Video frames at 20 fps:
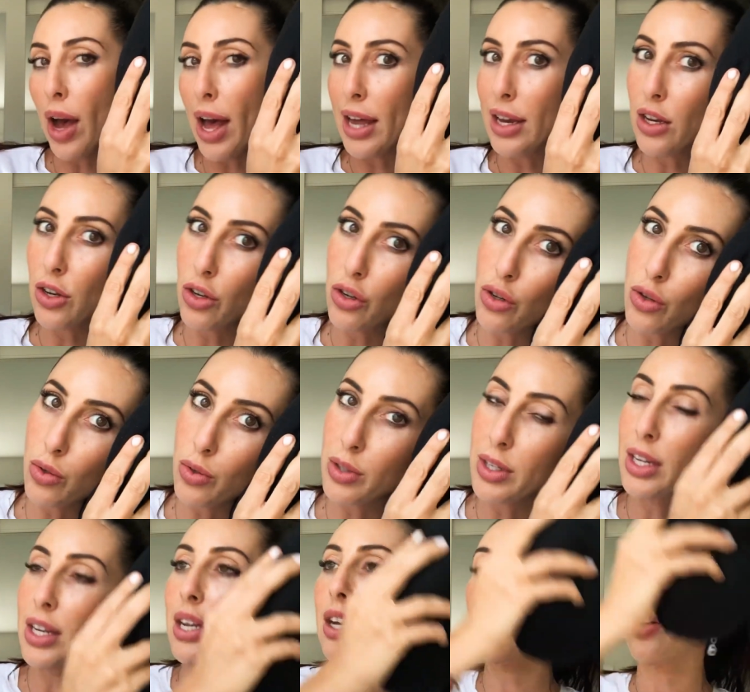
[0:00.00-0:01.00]
ahead and you use
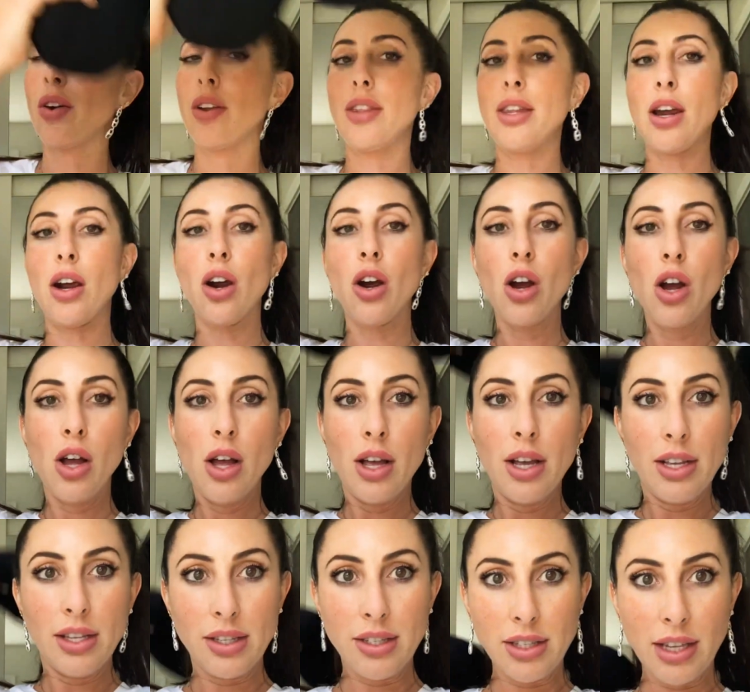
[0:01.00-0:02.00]
it here and there.
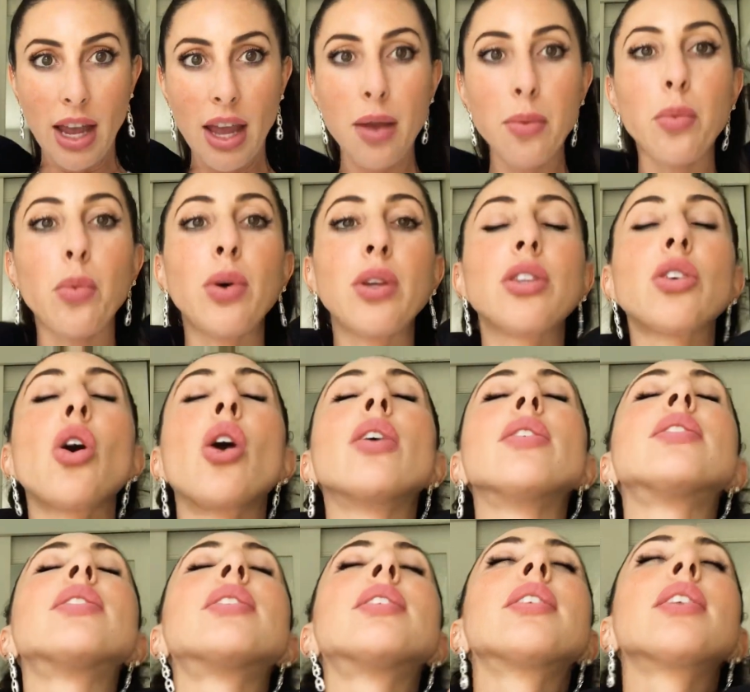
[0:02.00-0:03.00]
Same with
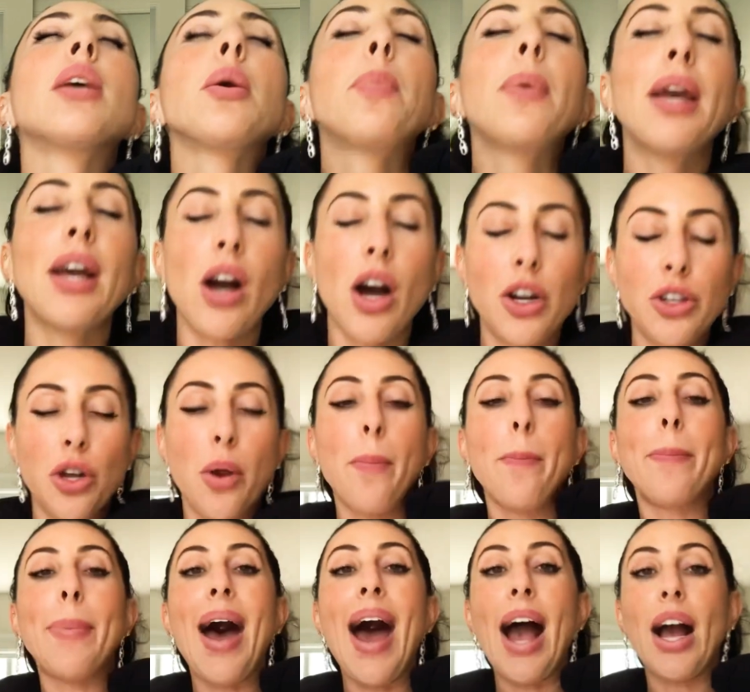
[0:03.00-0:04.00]
sleeping on your
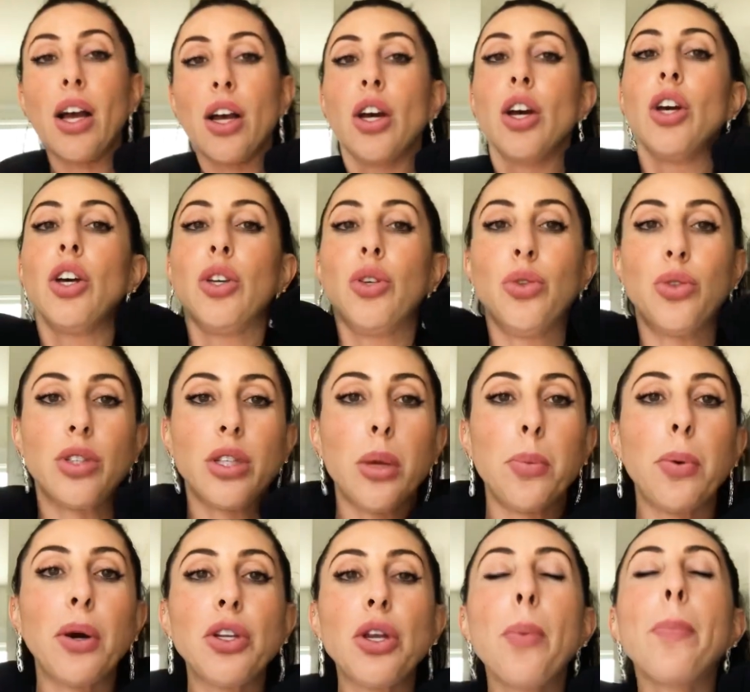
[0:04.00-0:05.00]
back. You
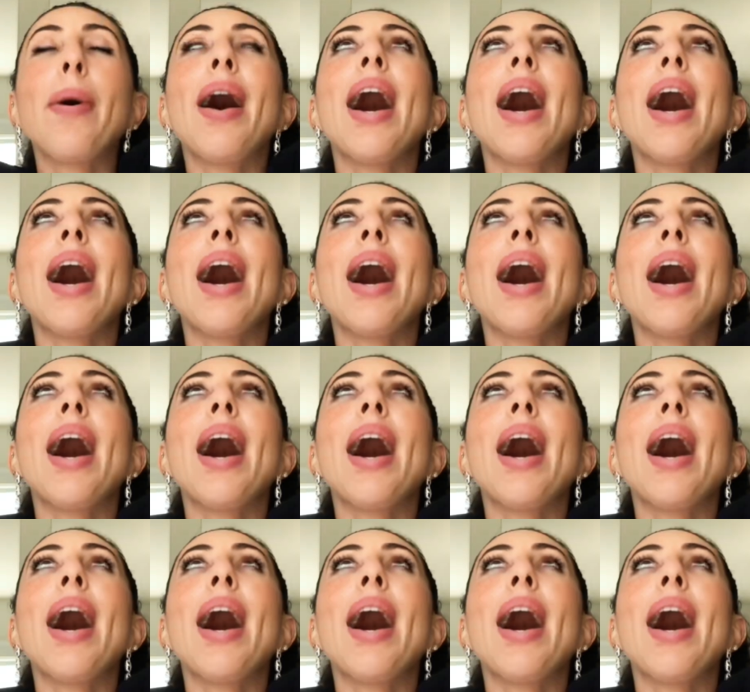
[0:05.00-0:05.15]
sleep on your